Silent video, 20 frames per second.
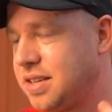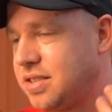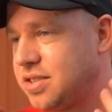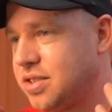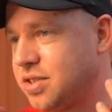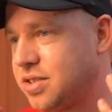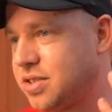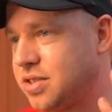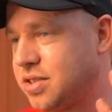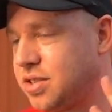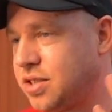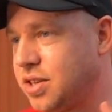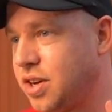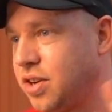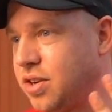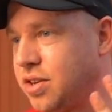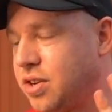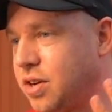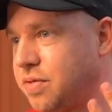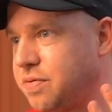just to
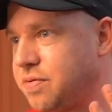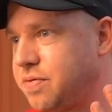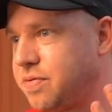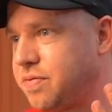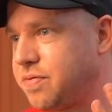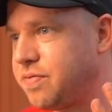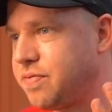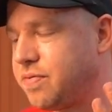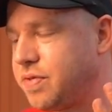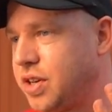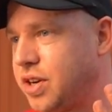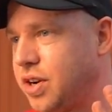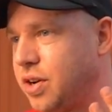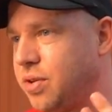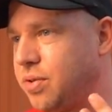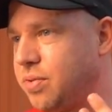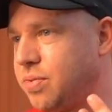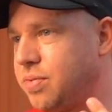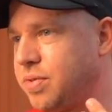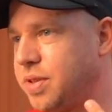turn off,
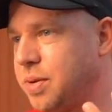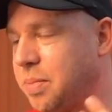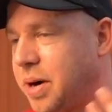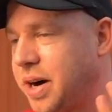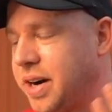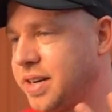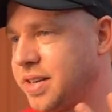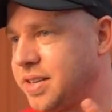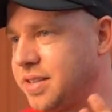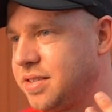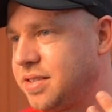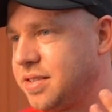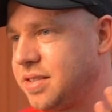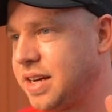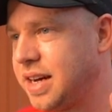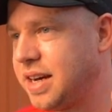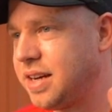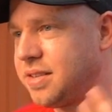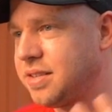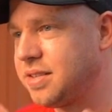the mind
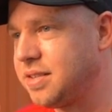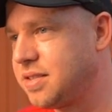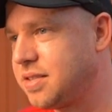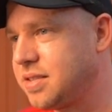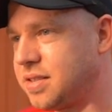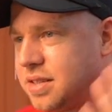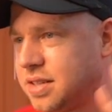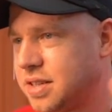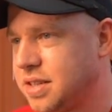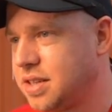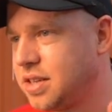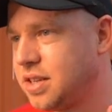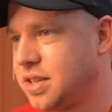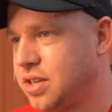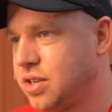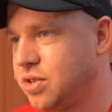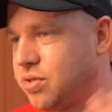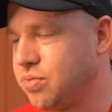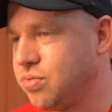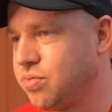and
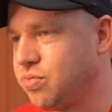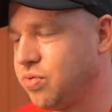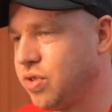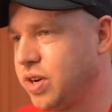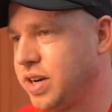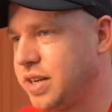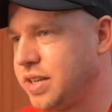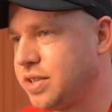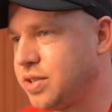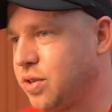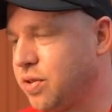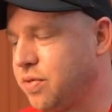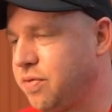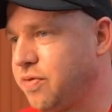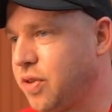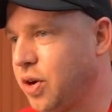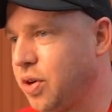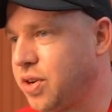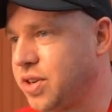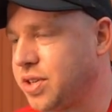really sort of
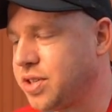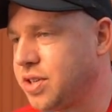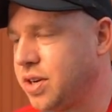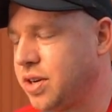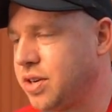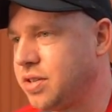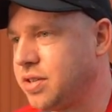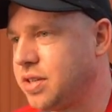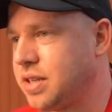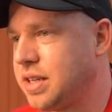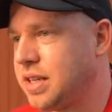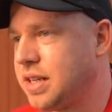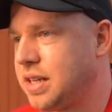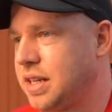focus on